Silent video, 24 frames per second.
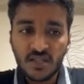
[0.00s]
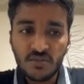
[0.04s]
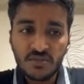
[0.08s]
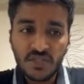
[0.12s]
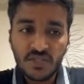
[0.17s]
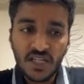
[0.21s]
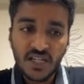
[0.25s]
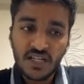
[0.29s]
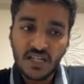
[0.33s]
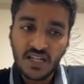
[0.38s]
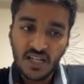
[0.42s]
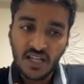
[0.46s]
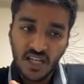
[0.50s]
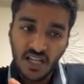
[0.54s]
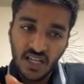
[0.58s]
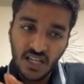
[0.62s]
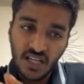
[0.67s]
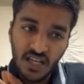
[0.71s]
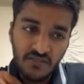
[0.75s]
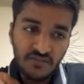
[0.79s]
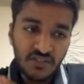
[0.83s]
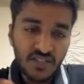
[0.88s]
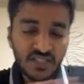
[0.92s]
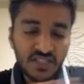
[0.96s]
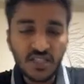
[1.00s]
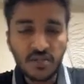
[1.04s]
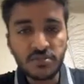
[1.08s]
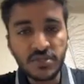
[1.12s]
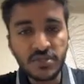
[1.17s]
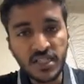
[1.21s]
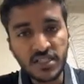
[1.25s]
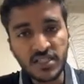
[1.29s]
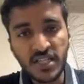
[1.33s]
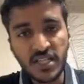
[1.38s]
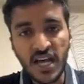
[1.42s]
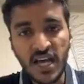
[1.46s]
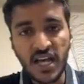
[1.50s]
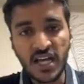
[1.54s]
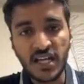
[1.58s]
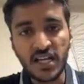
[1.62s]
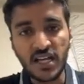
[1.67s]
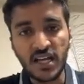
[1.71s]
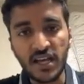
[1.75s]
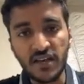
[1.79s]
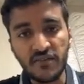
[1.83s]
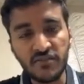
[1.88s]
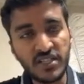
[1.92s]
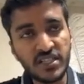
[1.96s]
this subject, every
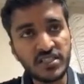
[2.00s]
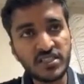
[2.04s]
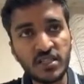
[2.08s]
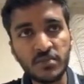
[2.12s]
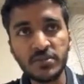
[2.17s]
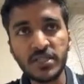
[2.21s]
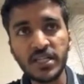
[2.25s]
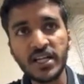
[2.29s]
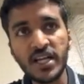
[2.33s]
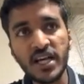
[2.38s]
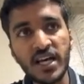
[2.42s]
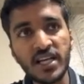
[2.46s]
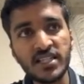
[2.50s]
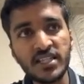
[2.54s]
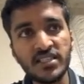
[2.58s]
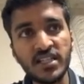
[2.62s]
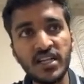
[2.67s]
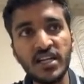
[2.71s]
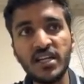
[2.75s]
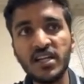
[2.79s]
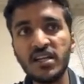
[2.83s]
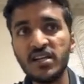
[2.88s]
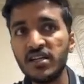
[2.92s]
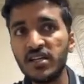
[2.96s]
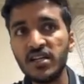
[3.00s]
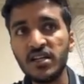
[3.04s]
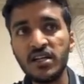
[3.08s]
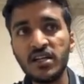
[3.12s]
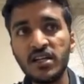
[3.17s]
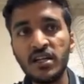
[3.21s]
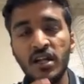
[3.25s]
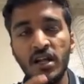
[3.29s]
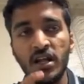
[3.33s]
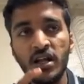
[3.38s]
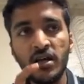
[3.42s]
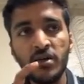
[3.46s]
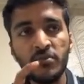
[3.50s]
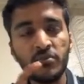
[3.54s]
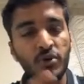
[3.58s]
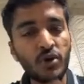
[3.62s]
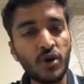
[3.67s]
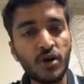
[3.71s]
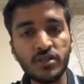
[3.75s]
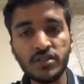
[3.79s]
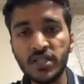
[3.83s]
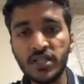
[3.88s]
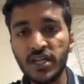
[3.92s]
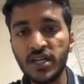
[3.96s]
subject has internal
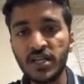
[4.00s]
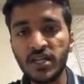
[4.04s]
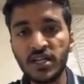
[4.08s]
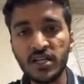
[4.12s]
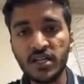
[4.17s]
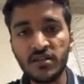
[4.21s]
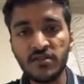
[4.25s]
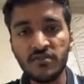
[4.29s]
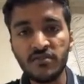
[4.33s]
project,